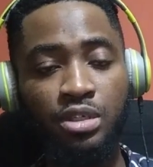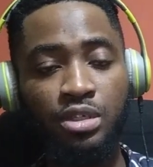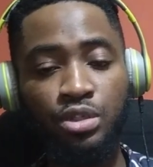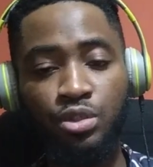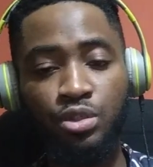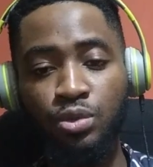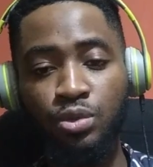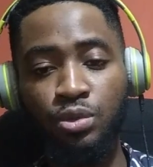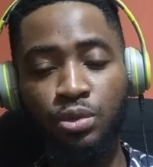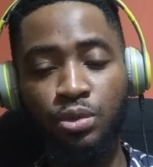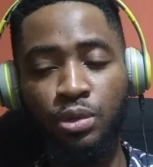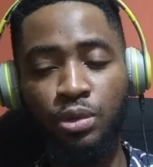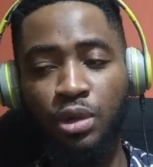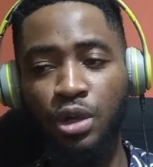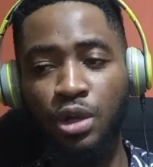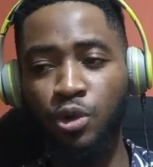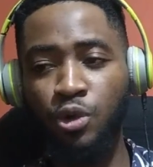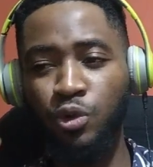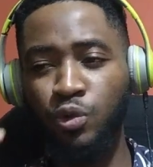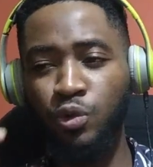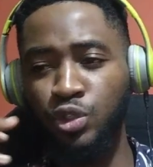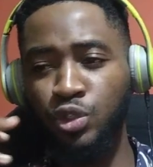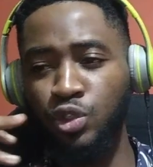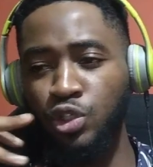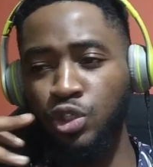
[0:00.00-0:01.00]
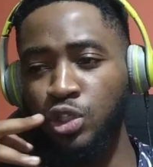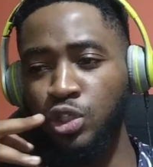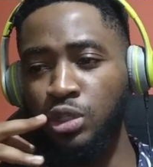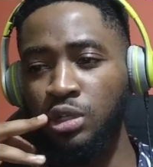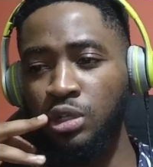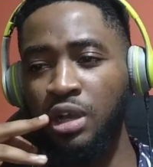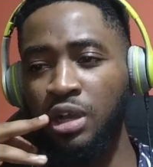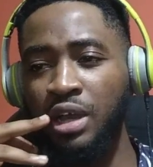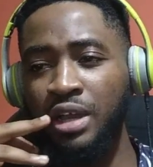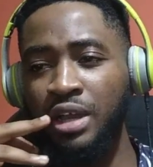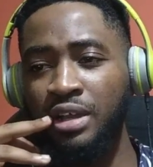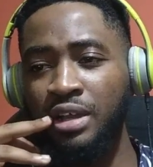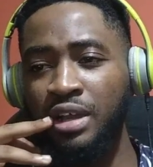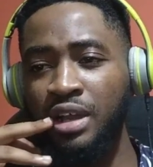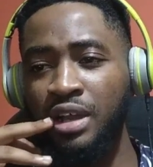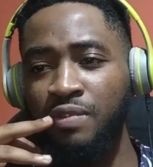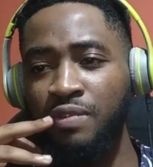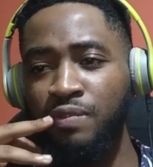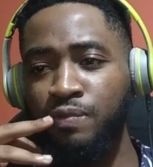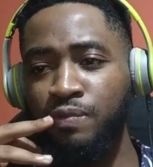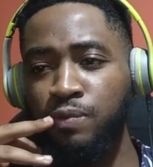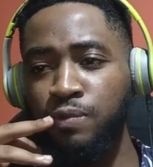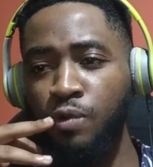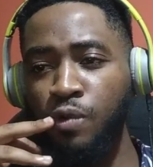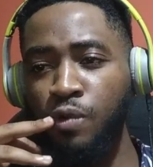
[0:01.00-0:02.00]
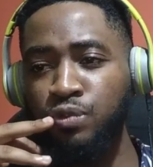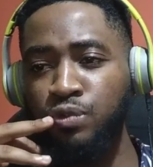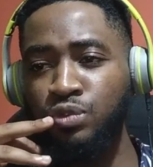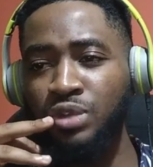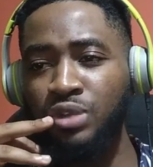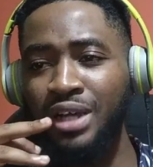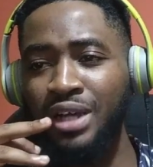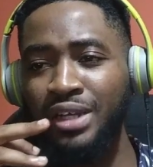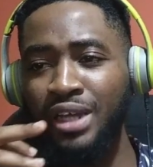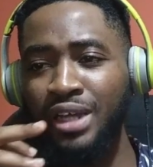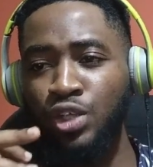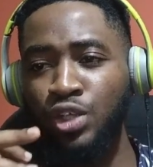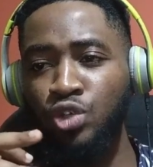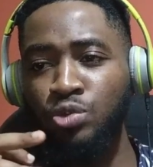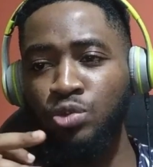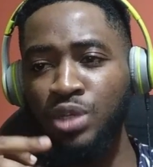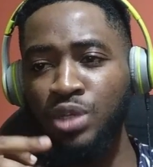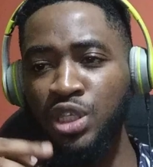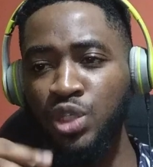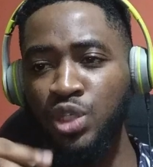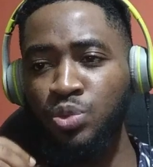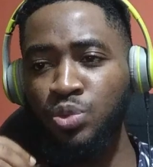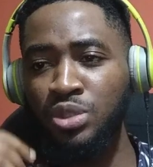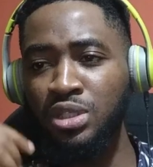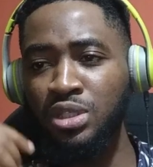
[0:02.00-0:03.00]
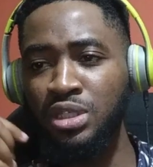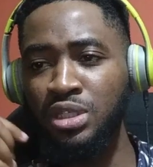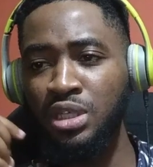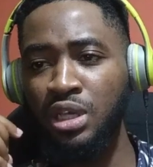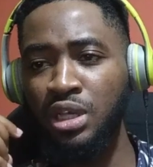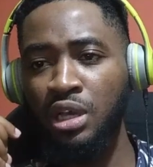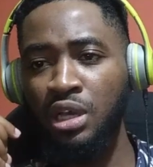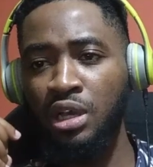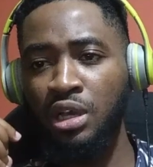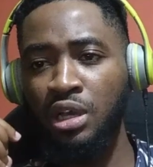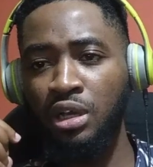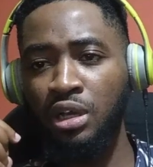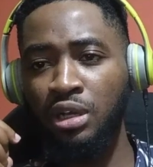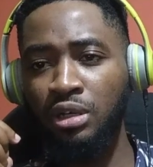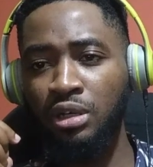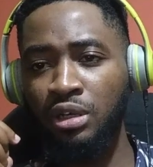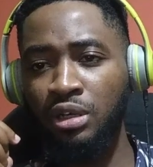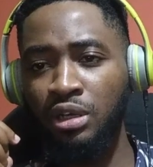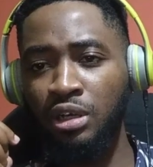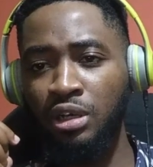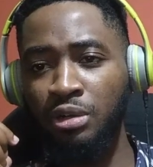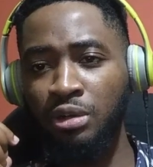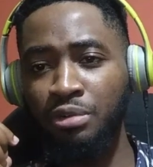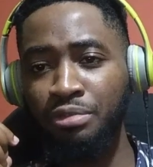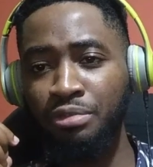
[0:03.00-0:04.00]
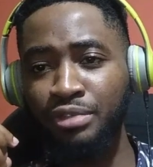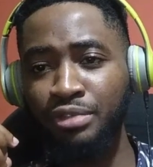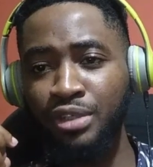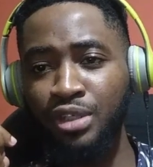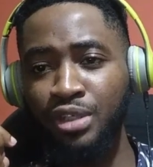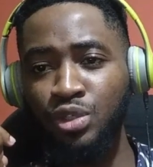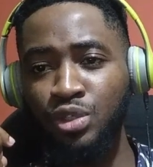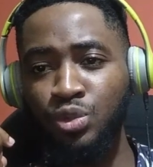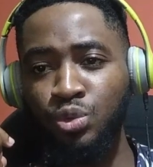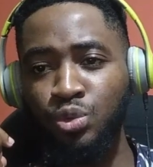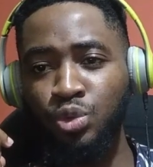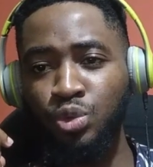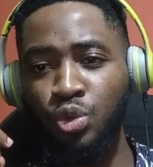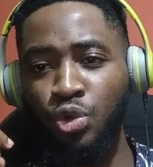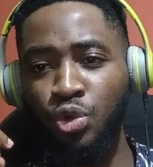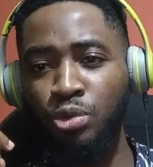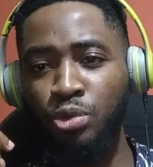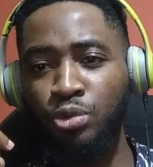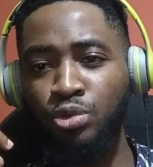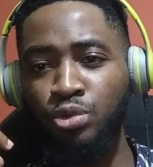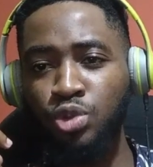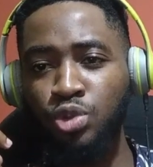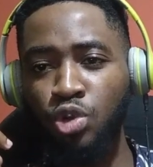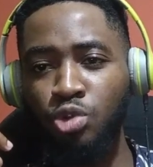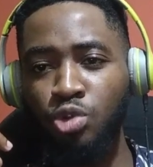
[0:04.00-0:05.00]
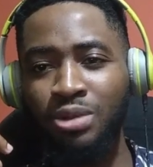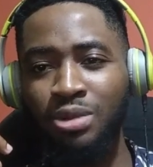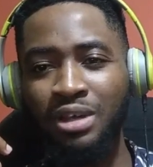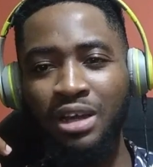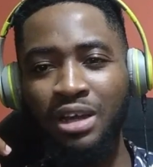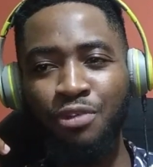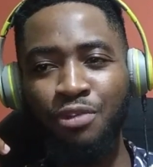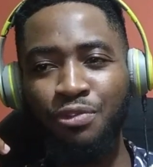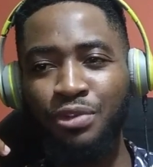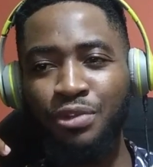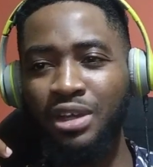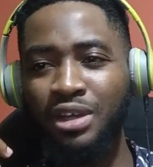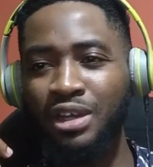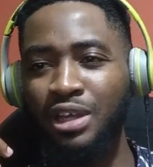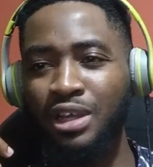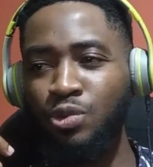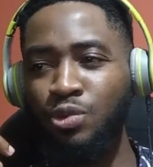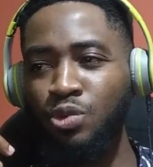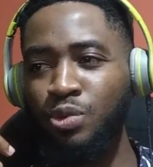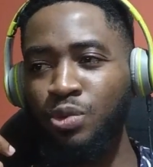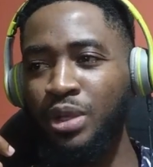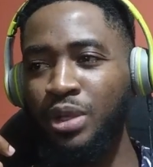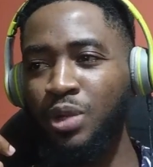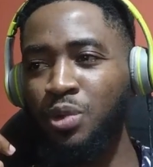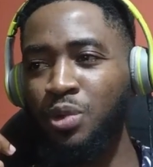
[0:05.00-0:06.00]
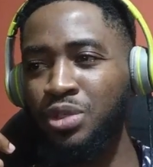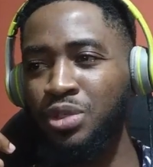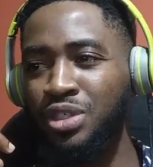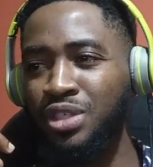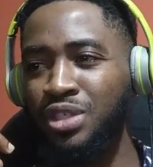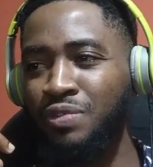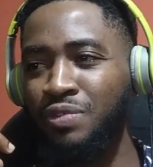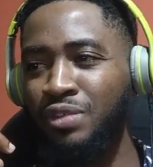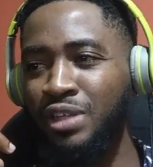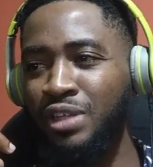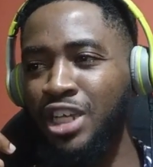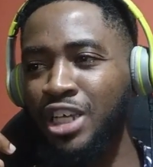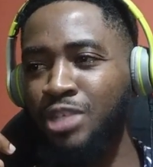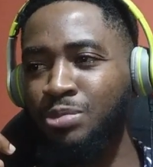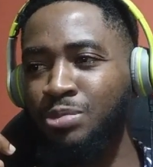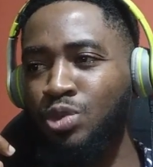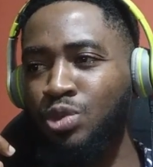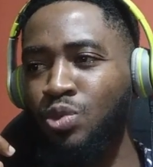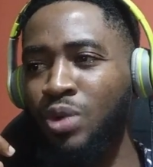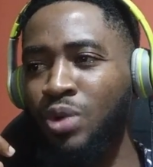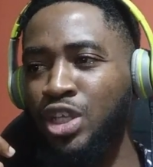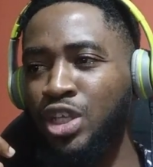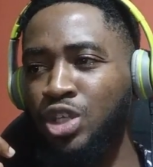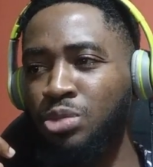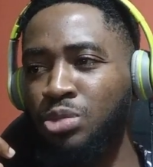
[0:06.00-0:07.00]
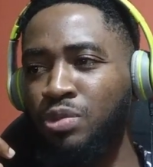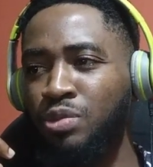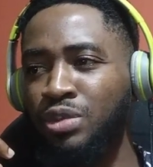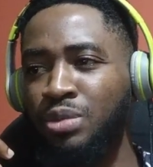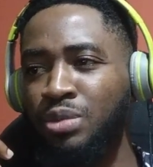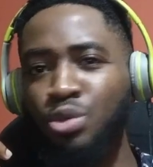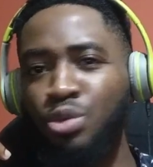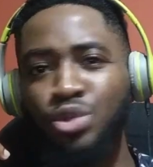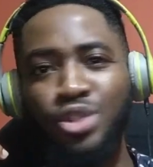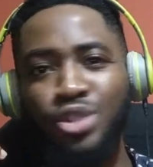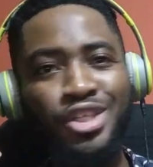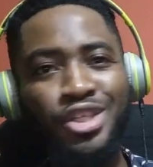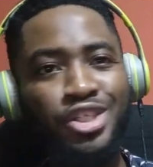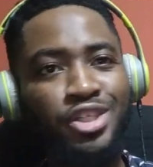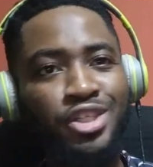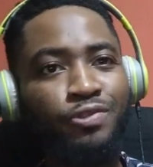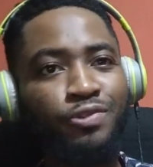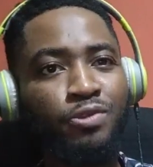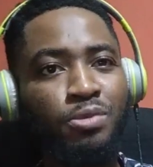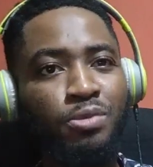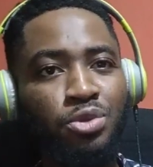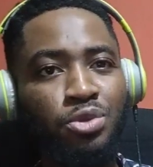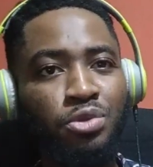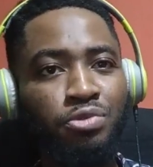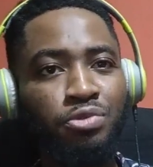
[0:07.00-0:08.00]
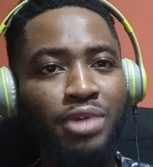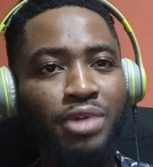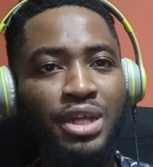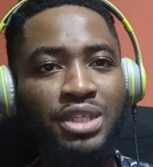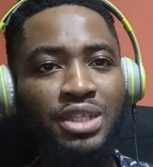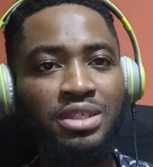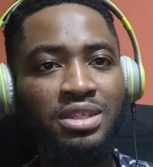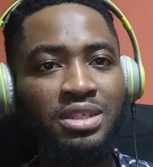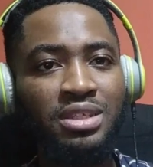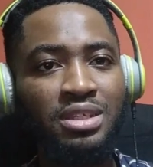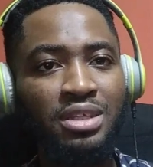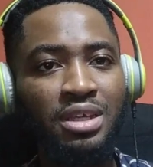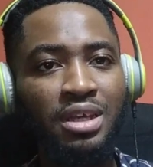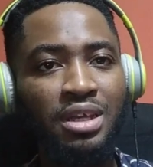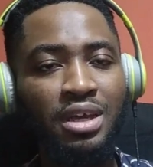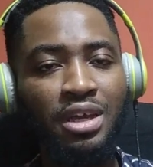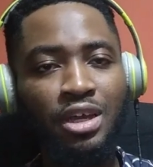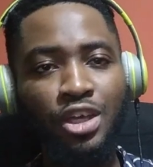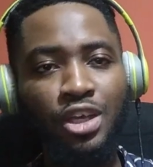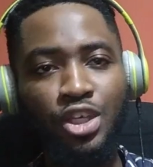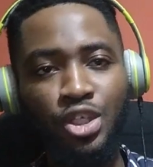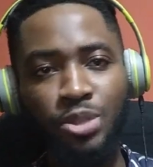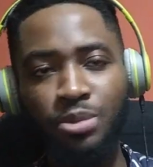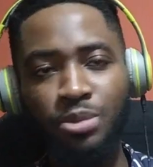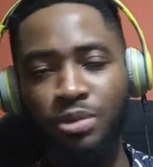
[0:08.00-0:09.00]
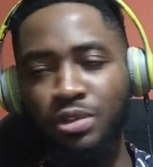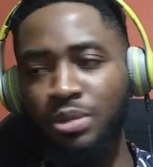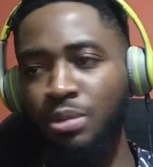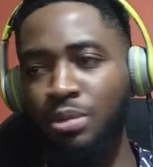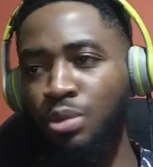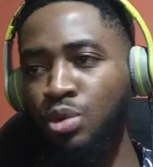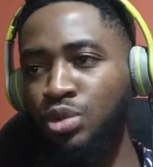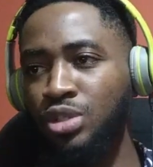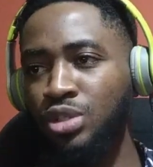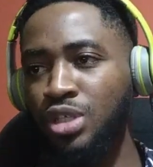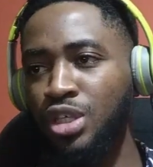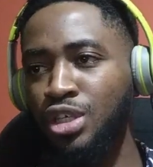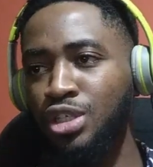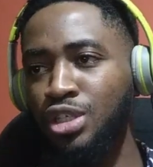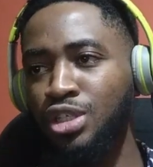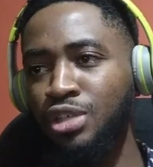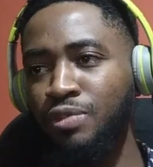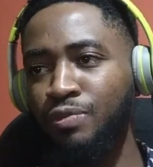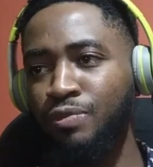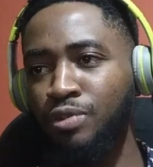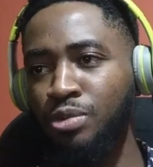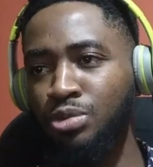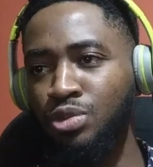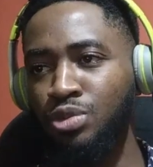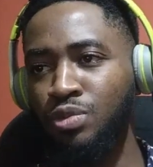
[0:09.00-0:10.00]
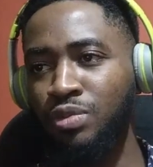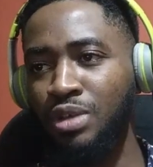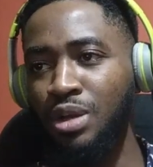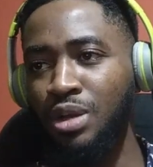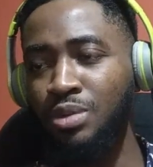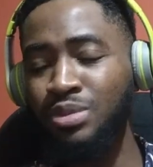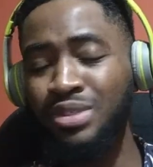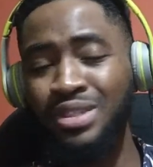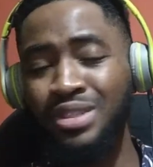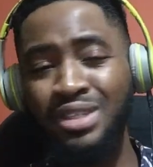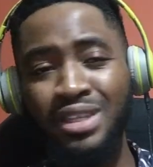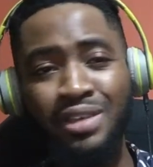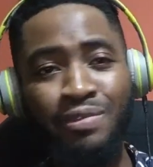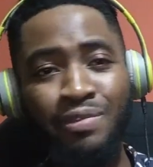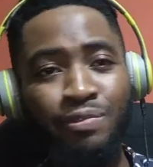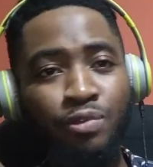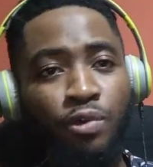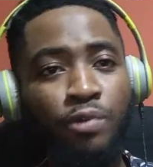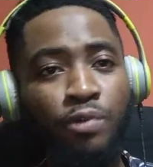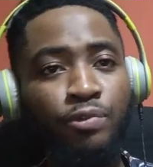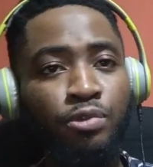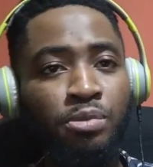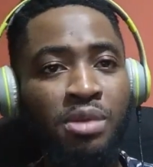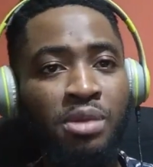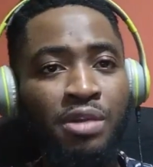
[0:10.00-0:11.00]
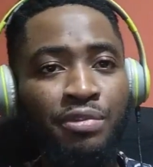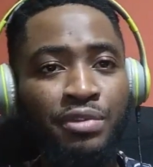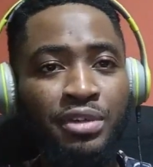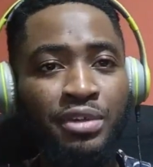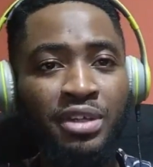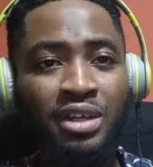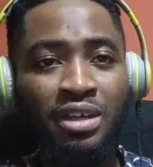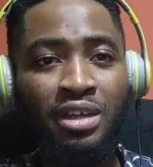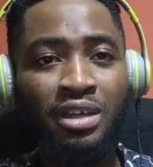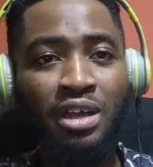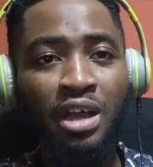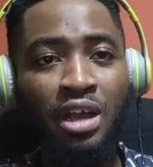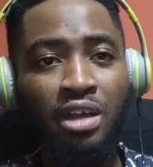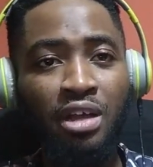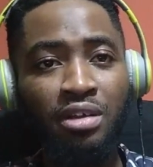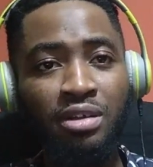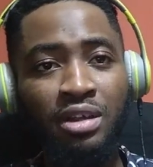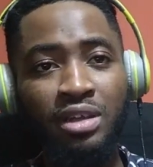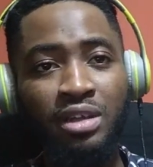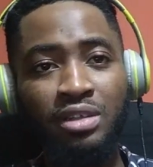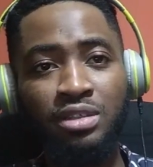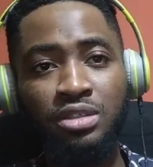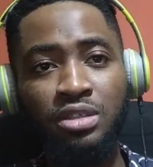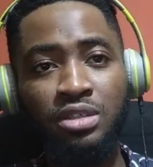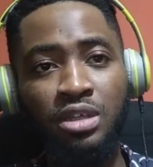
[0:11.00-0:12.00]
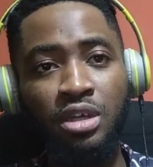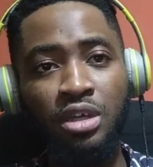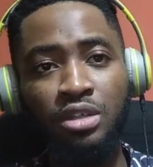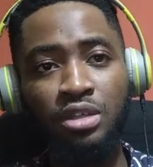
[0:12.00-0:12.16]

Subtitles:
So I have often had arguments with friends who talk about Africa like we're uncivilized. Meanwhile, some of the most ancient forms of writing, some of the most ancient forms of counting evolved from Africa, right?